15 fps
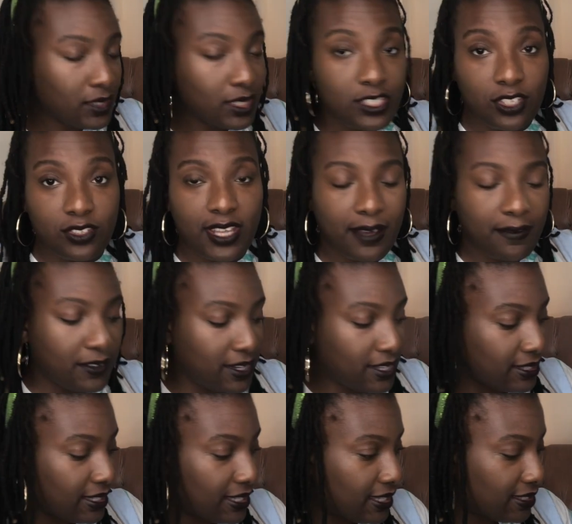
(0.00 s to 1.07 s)
So
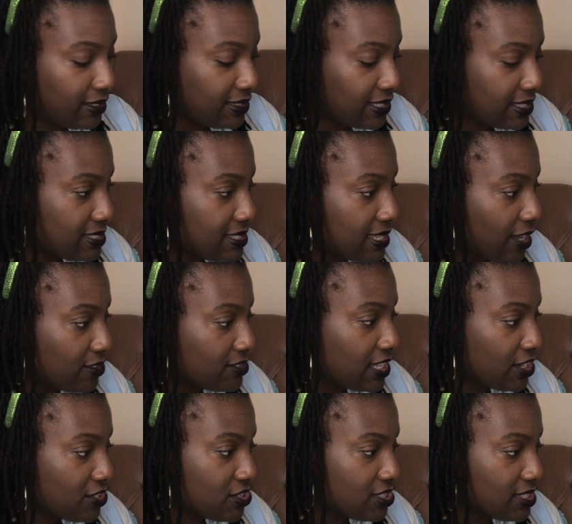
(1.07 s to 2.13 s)
definitely this sounds
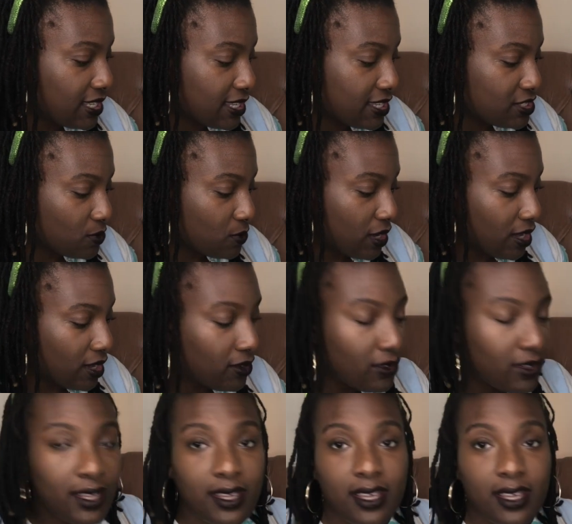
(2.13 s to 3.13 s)
interesting as well.